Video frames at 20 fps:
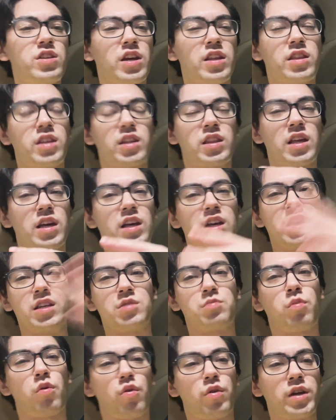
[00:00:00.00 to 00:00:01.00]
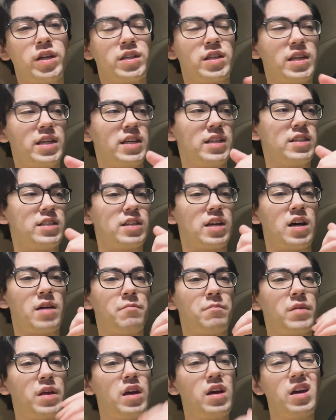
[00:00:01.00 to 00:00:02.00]
I think that his point is
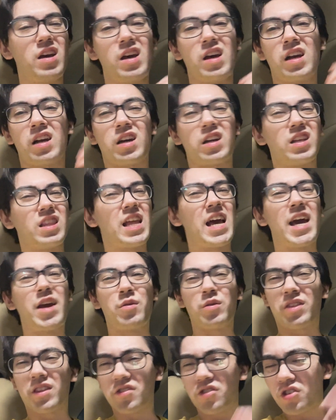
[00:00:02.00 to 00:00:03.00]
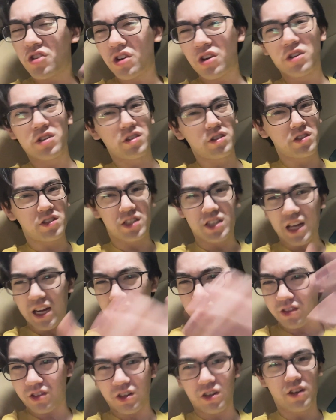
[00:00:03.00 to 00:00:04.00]
going to land with a certain
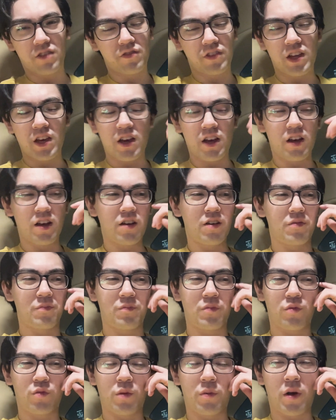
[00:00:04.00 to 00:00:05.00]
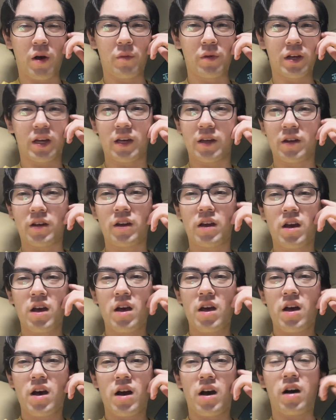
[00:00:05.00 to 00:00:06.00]
sector of the Republican
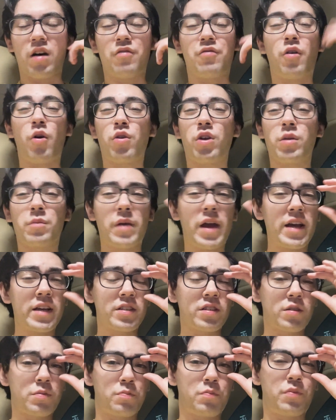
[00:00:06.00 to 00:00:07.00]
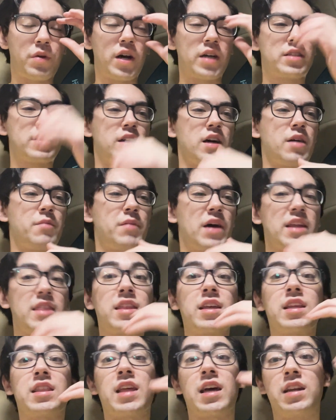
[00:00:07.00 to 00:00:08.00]
voter base, but I
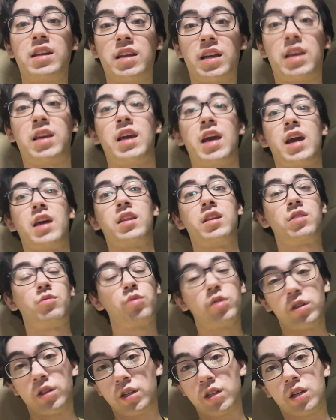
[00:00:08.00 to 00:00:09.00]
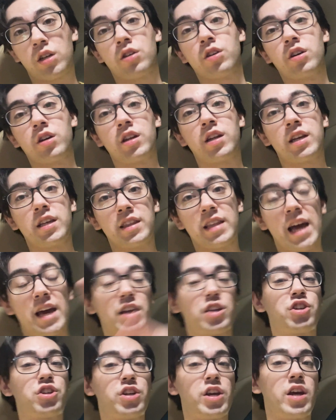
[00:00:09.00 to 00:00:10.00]
think that Nikki Haley really did good in that
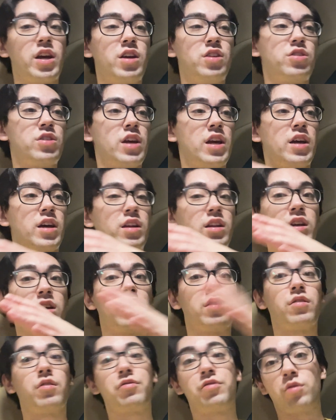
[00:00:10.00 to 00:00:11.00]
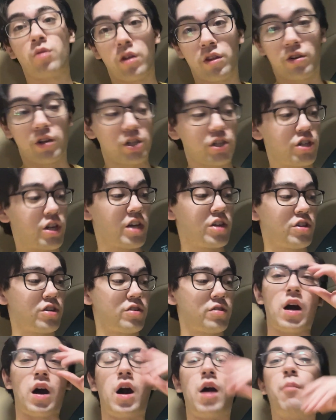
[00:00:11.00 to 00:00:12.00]
exchange and in a few other
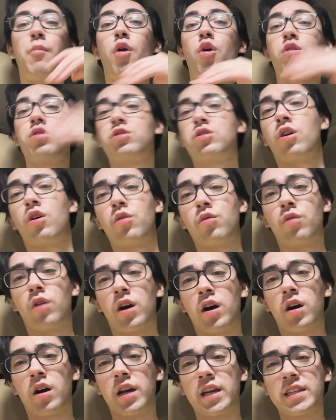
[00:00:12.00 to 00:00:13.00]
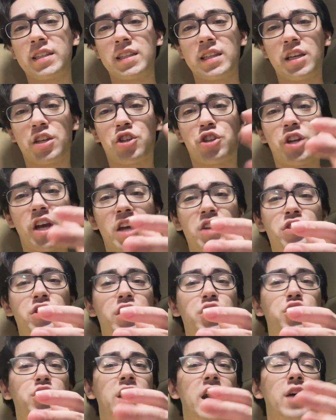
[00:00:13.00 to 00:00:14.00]
exchanges. Also, in the exchange
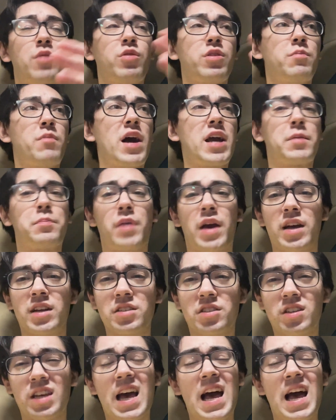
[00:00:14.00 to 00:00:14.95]
that she had with Mike Pence,